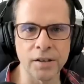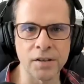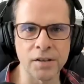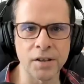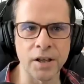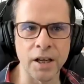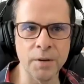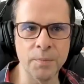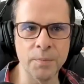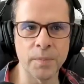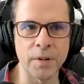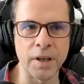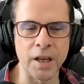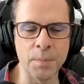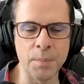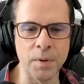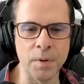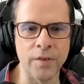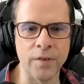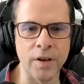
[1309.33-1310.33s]
just
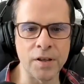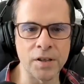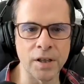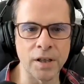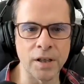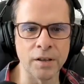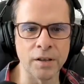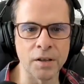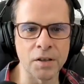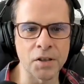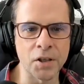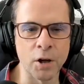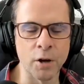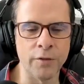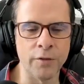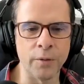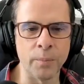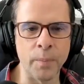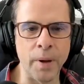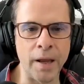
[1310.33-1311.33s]
keep investing in
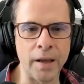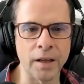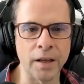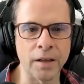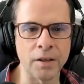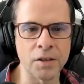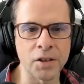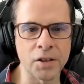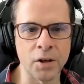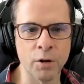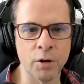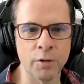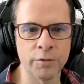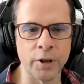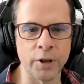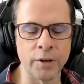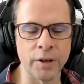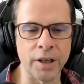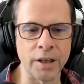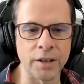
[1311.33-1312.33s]
yourself and backing yourself.
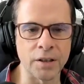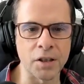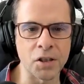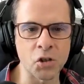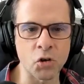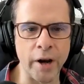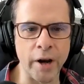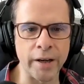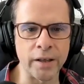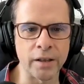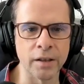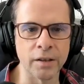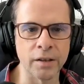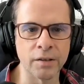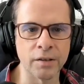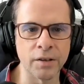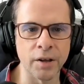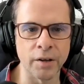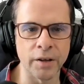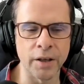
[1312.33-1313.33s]
Don't get
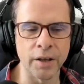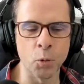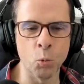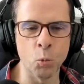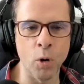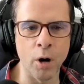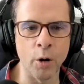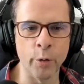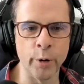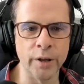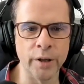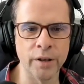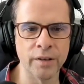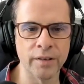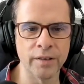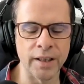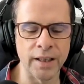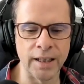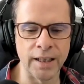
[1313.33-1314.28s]
distracted. Don't get worried.